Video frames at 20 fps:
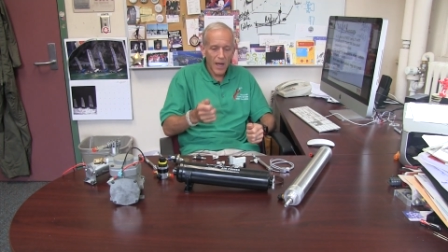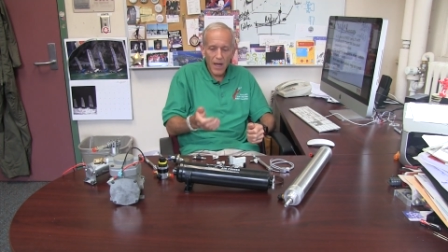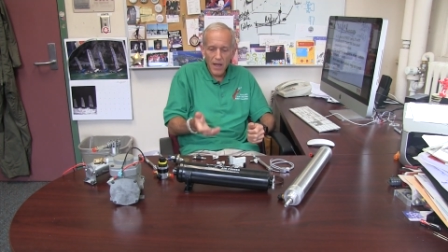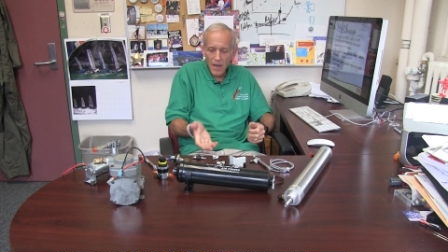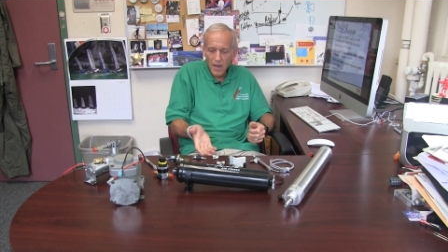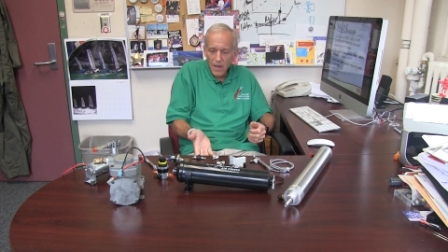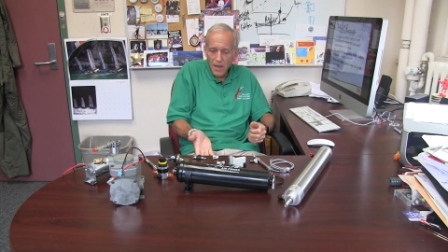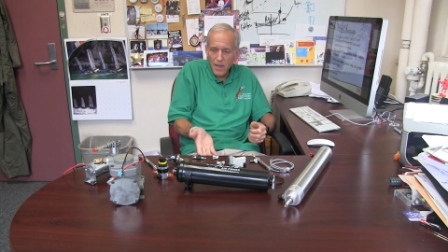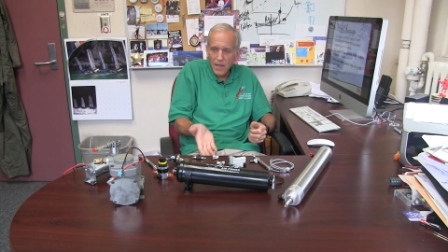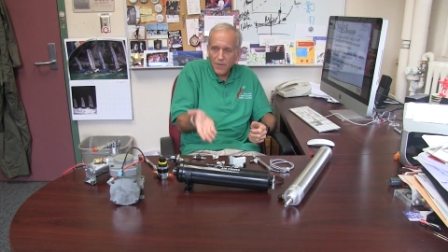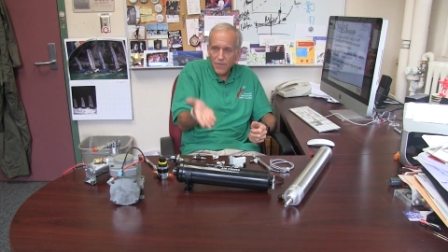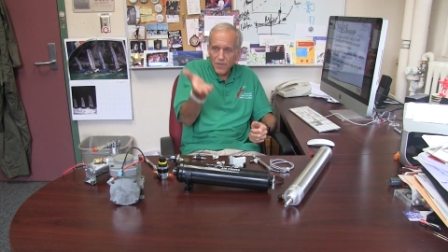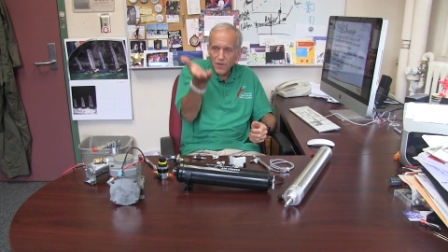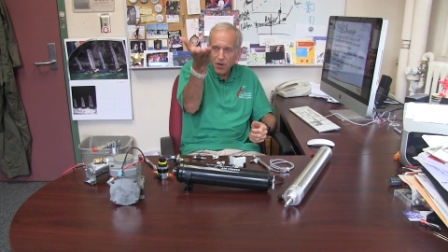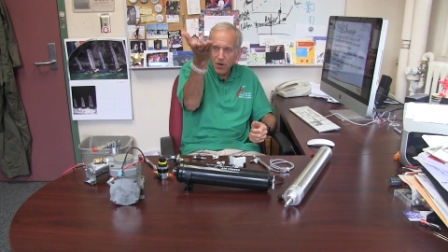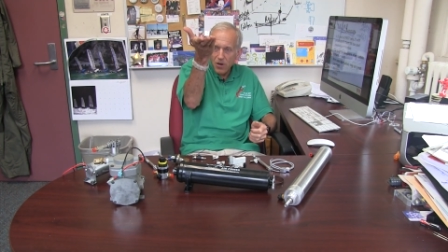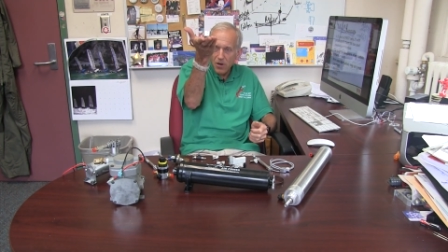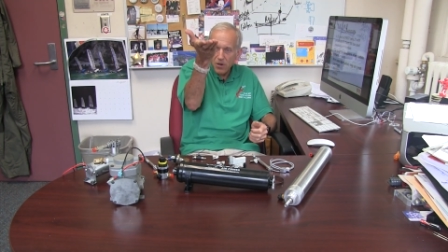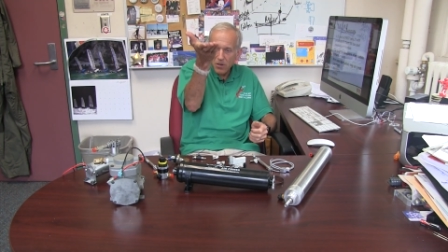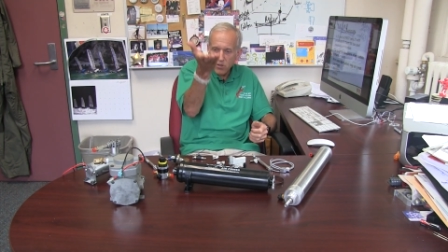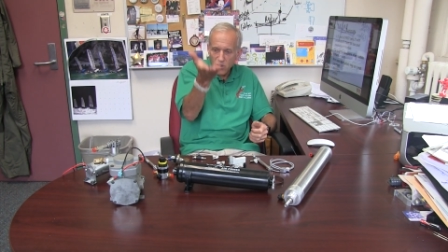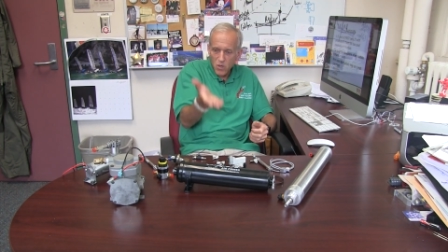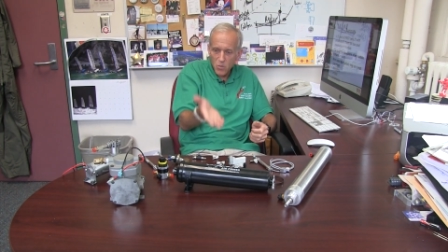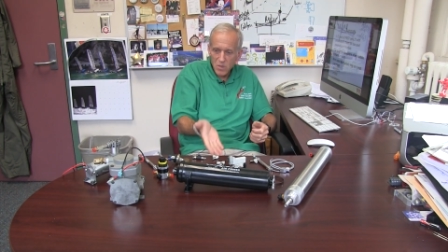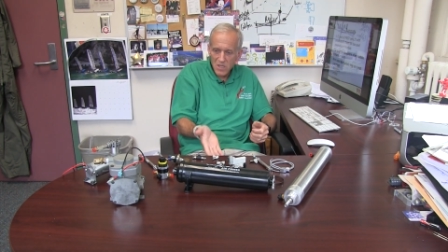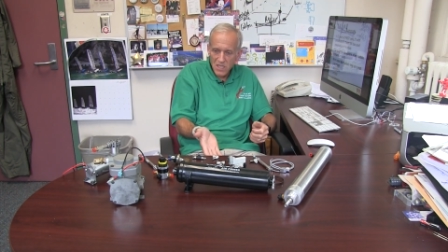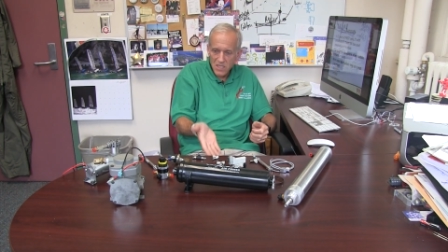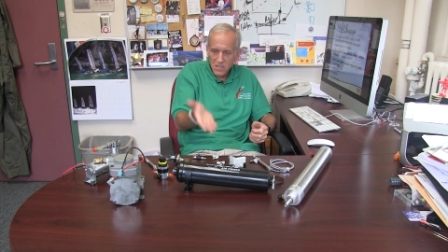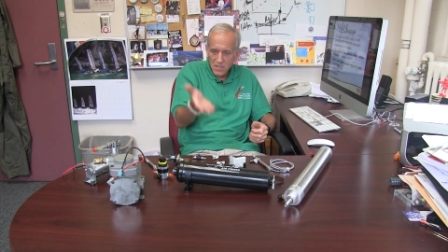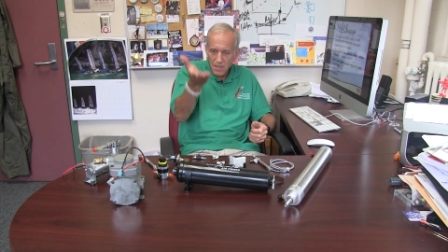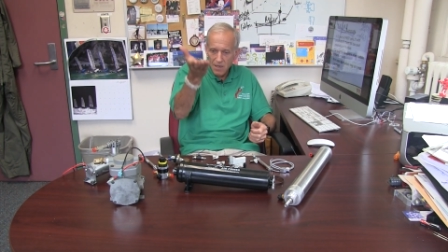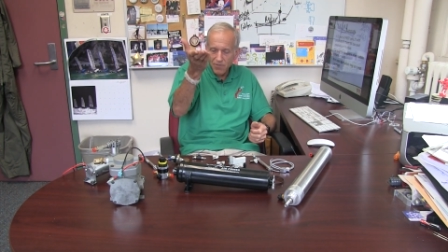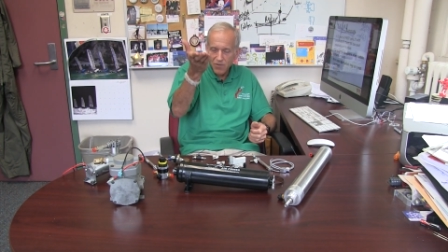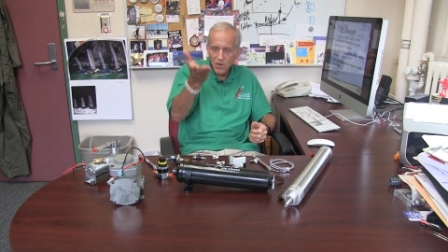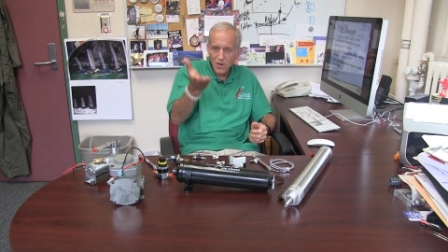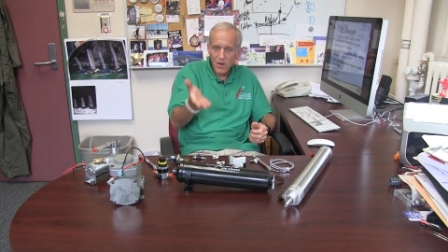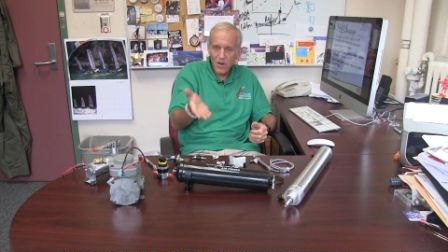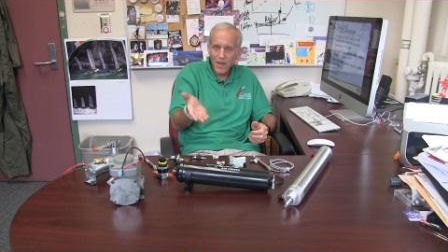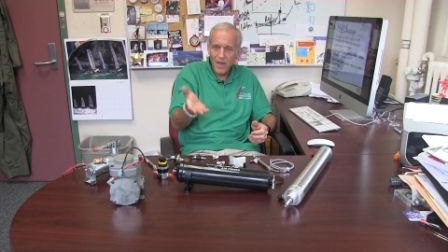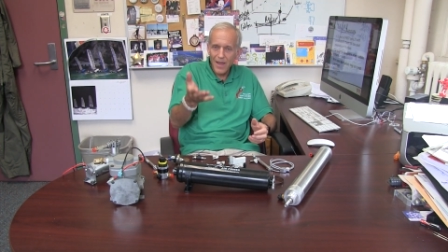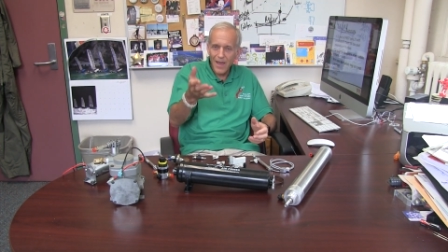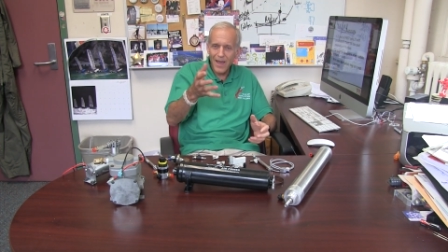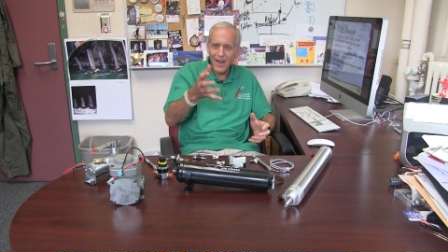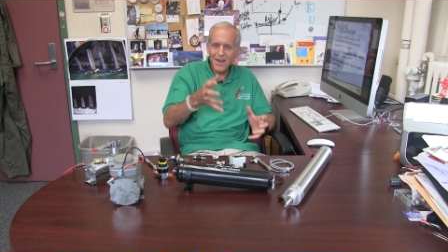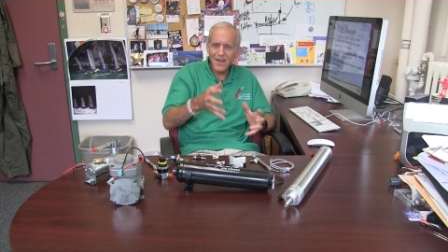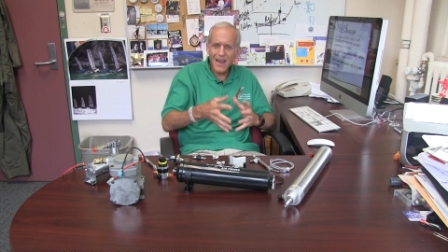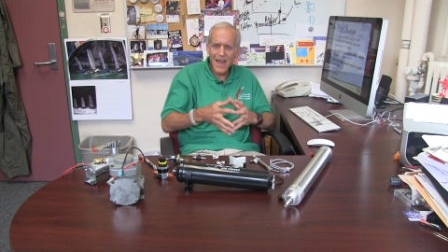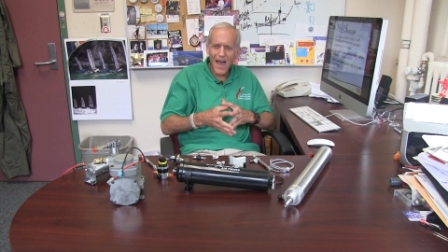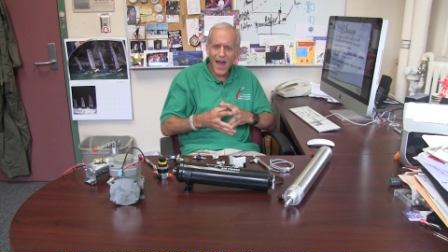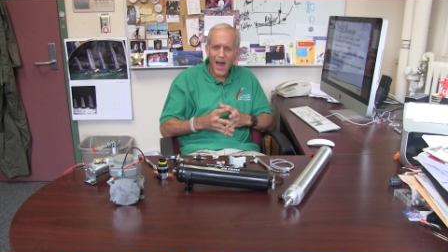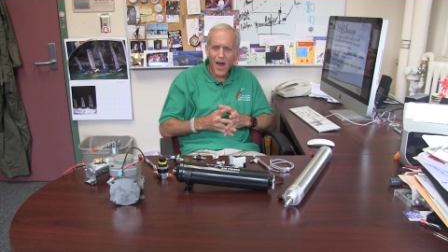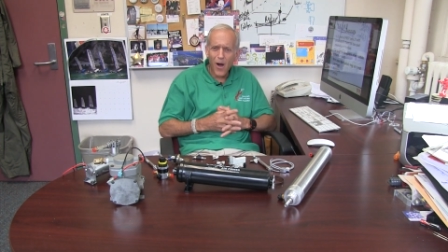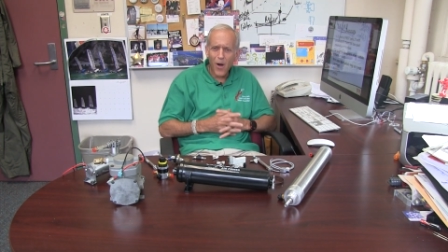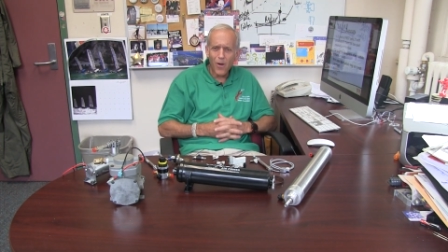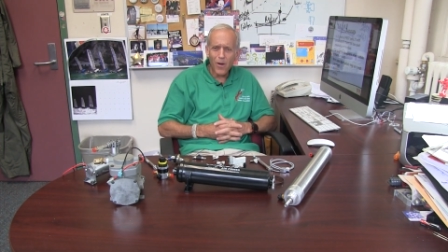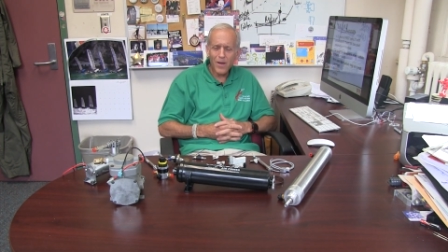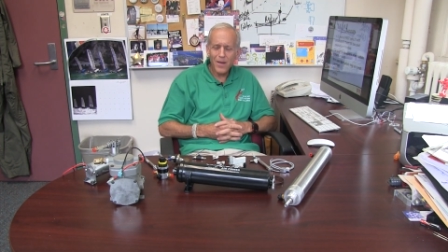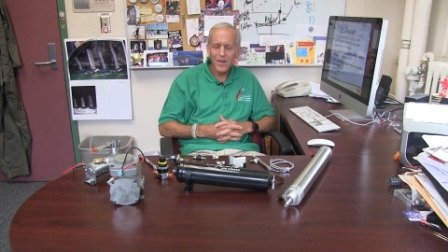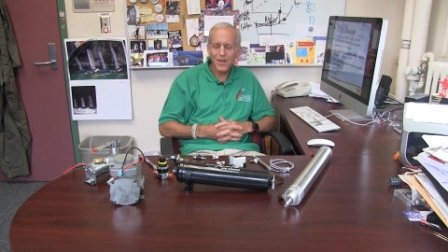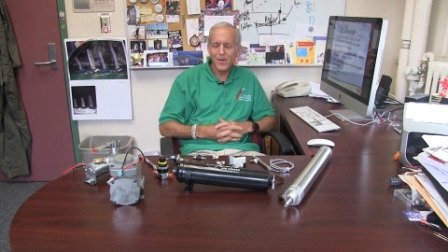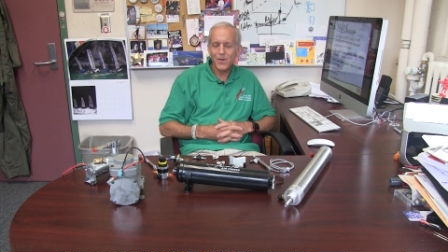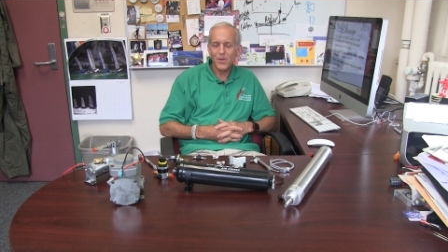a lifter, two position lifter, and now